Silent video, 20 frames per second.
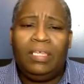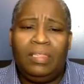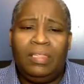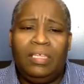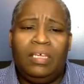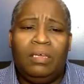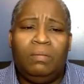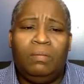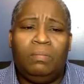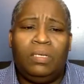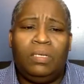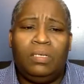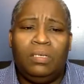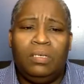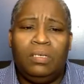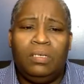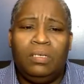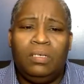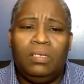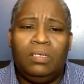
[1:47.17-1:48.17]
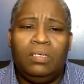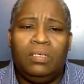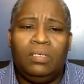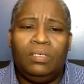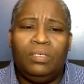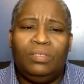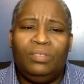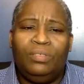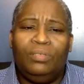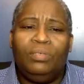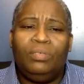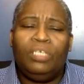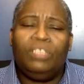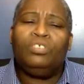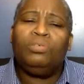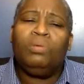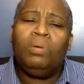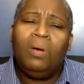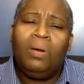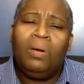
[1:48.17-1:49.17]
them to
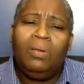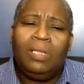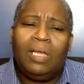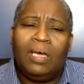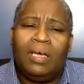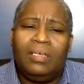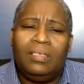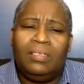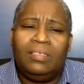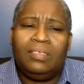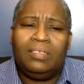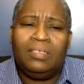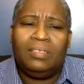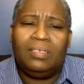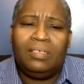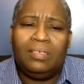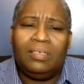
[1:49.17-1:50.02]
control us.